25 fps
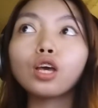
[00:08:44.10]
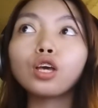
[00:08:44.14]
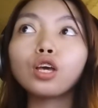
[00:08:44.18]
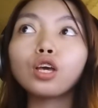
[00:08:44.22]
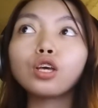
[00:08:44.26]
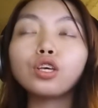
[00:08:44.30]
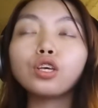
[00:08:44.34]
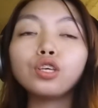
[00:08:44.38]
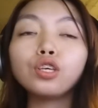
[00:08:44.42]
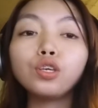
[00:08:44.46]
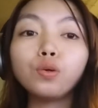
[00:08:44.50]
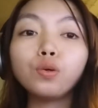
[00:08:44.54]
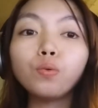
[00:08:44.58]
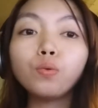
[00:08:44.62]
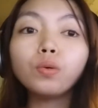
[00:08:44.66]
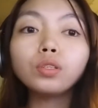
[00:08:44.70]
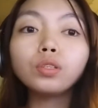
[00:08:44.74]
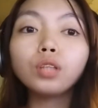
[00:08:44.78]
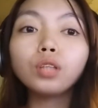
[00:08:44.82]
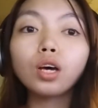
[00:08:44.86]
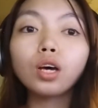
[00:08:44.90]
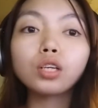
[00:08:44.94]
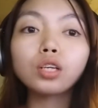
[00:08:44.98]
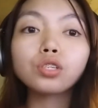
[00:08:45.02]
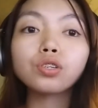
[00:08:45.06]
you will
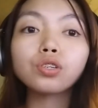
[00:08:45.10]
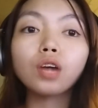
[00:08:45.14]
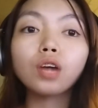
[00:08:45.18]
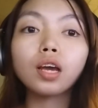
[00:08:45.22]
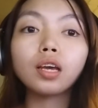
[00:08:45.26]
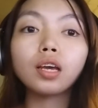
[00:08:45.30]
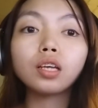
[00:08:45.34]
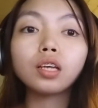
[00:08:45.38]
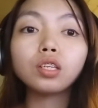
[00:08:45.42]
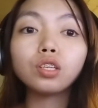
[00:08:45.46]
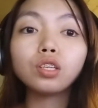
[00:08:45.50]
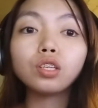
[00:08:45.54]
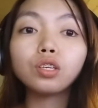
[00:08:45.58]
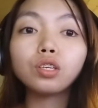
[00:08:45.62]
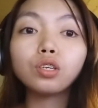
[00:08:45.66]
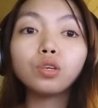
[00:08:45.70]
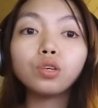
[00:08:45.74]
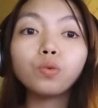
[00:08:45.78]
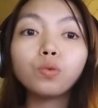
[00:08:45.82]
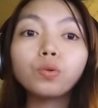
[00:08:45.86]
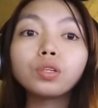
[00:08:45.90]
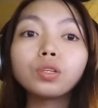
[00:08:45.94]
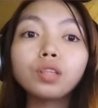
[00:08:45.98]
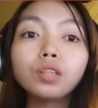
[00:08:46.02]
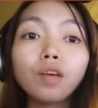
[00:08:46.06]
not try it, you
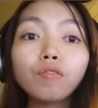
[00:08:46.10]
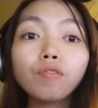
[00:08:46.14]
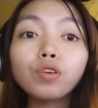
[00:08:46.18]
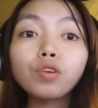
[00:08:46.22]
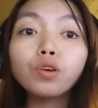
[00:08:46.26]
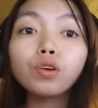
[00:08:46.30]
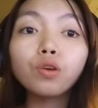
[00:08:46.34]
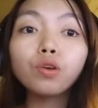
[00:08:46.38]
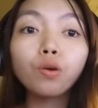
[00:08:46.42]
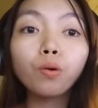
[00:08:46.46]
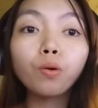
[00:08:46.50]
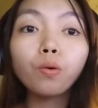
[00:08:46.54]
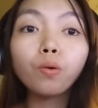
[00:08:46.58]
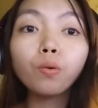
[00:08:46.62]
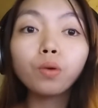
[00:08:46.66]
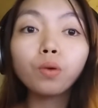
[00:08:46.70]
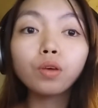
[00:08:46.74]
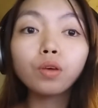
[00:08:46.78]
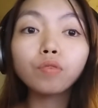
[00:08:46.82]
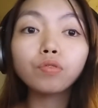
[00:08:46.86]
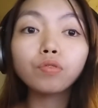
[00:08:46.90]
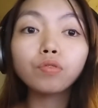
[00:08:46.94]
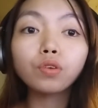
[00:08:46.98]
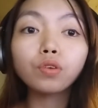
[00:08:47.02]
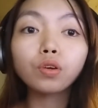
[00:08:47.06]
will never know
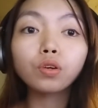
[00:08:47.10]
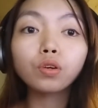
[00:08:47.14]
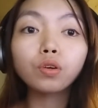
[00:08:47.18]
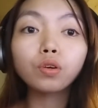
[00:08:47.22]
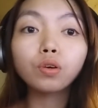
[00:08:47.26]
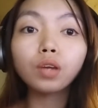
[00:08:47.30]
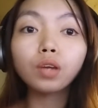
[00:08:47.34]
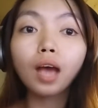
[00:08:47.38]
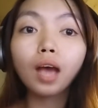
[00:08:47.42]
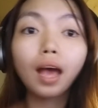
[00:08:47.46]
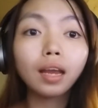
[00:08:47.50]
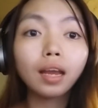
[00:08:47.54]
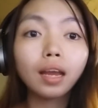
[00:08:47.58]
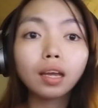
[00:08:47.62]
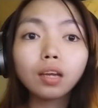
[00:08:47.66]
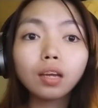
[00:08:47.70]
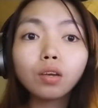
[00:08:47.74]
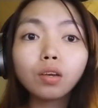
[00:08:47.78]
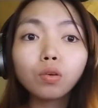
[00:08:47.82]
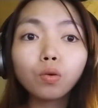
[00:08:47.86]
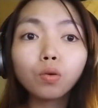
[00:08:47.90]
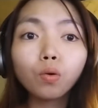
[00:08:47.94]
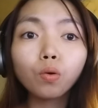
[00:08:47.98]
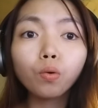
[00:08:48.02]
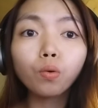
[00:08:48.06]
if you're good at it
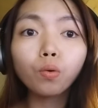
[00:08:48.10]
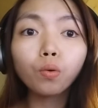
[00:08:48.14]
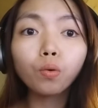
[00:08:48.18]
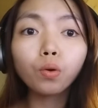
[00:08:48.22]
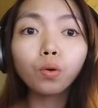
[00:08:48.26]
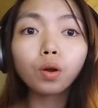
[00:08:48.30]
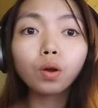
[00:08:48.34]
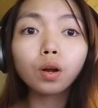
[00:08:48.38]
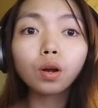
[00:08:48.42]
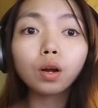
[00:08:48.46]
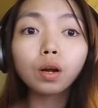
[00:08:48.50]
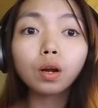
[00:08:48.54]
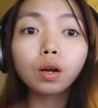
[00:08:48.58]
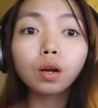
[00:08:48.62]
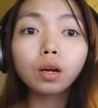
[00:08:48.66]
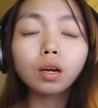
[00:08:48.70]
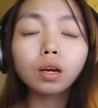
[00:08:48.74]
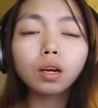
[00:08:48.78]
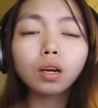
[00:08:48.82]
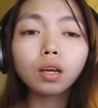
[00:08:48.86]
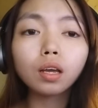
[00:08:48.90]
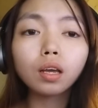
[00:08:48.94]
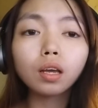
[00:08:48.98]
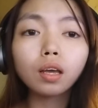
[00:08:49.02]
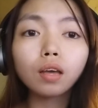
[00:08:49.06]
or
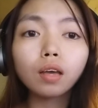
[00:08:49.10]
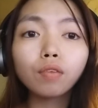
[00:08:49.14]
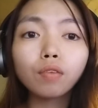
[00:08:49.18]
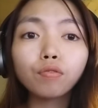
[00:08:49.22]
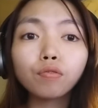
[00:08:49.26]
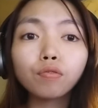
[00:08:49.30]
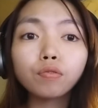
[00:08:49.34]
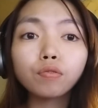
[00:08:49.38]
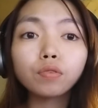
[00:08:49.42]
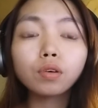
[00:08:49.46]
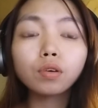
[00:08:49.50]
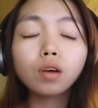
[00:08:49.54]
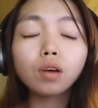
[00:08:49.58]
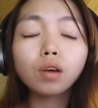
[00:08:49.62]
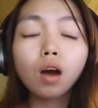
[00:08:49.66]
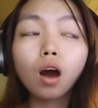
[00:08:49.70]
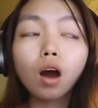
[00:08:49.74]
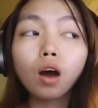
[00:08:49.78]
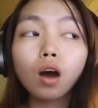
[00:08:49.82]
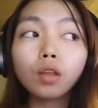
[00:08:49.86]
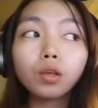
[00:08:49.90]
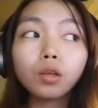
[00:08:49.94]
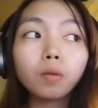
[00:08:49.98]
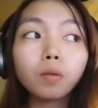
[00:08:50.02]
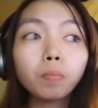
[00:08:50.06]
if
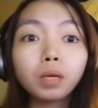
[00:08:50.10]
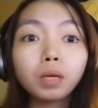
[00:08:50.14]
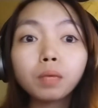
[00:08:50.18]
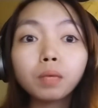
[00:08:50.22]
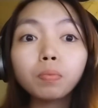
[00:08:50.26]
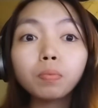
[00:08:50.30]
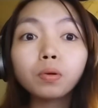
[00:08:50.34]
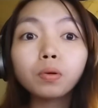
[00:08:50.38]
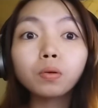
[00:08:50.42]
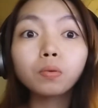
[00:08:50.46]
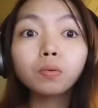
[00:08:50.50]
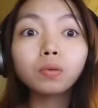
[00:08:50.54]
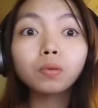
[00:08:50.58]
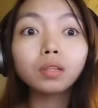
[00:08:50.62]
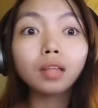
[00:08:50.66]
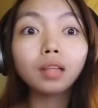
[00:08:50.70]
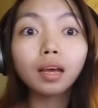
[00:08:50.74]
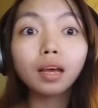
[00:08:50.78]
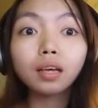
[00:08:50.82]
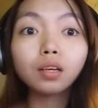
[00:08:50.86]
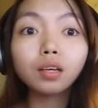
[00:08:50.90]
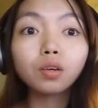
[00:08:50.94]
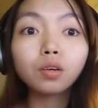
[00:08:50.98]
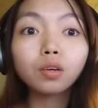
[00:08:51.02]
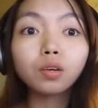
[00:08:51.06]
other people will
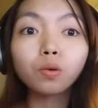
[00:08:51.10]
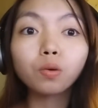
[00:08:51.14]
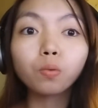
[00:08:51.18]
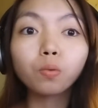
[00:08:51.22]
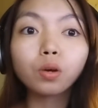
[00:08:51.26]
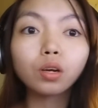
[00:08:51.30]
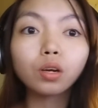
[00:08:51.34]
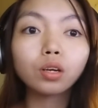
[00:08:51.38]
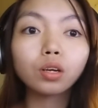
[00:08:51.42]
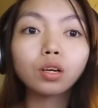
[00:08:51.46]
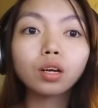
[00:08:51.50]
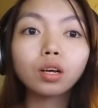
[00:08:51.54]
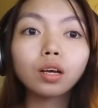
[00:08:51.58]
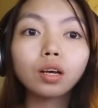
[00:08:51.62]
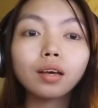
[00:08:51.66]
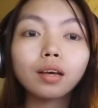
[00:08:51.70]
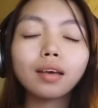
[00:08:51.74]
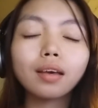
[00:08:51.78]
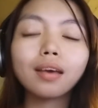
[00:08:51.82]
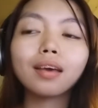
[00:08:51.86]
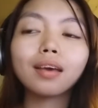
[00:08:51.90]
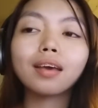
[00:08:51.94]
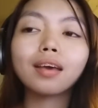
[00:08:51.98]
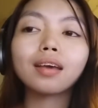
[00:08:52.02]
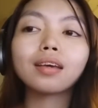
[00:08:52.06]
like your work.
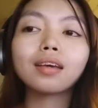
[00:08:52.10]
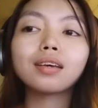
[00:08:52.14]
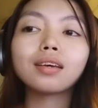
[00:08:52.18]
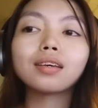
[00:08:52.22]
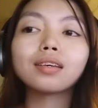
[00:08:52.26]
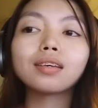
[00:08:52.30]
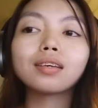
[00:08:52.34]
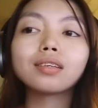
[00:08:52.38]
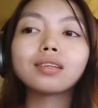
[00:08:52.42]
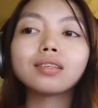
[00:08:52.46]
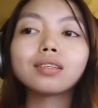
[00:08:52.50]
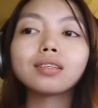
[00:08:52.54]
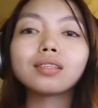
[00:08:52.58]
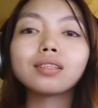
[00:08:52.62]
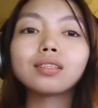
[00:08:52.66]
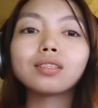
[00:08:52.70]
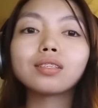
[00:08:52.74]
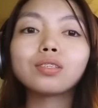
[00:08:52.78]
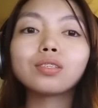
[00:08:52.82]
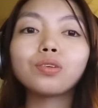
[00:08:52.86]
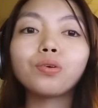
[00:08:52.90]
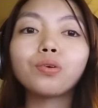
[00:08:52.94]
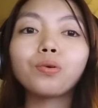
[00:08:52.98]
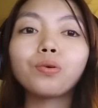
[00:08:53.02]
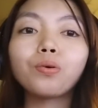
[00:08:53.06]

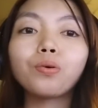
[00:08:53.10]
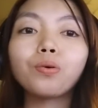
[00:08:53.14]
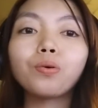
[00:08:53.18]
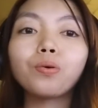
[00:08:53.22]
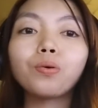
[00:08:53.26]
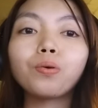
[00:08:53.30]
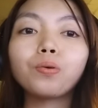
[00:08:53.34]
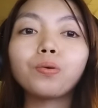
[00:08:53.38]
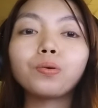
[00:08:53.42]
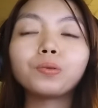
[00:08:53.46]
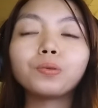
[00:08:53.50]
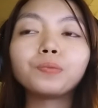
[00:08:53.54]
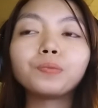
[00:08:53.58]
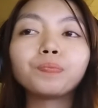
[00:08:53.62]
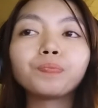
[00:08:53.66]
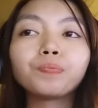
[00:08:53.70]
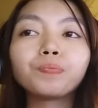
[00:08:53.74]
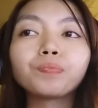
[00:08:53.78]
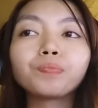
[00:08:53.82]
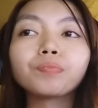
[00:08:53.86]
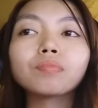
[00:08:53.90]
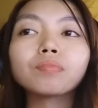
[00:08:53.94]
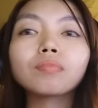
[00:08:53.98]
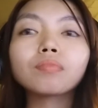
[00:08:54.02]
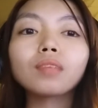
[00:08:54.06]
So
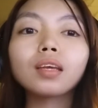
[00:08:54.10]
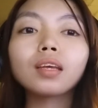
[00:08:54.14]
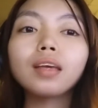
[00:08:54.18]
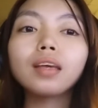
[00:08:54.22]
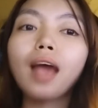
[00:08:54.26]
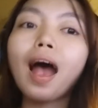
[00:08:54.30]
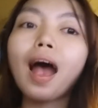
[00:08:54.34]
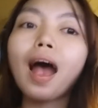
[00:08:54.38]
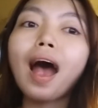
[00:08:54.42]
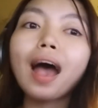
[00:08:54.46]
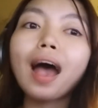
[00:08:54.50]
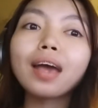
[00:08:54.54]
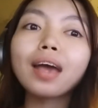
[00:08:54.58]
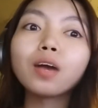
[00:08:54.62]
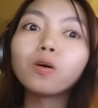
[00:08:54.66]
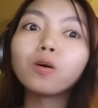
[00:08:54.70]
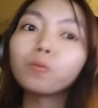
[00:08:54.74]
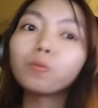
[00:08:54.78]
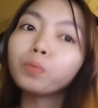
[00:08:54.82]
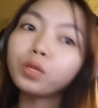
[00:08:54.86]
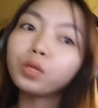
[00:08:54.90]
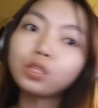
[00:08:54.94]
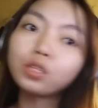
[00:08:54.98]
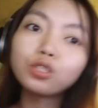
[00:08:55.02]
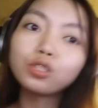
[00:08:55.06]
yeah, I hope you
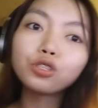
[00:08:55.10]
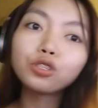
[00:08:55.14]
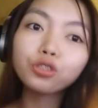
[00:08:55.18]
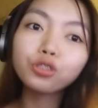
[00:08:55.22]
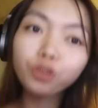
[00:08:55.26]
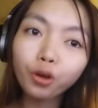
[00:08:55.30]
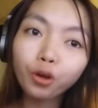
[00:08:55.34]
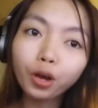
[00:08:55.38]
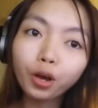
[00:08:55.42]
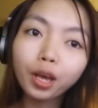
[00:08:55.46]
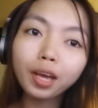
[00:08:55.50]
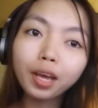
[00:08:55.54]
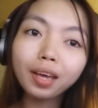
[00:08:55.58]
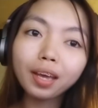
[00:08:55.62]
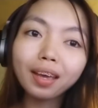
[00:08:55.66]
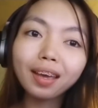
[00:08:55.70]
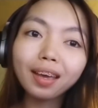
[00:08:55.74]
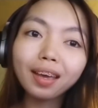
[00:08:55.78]
enjoy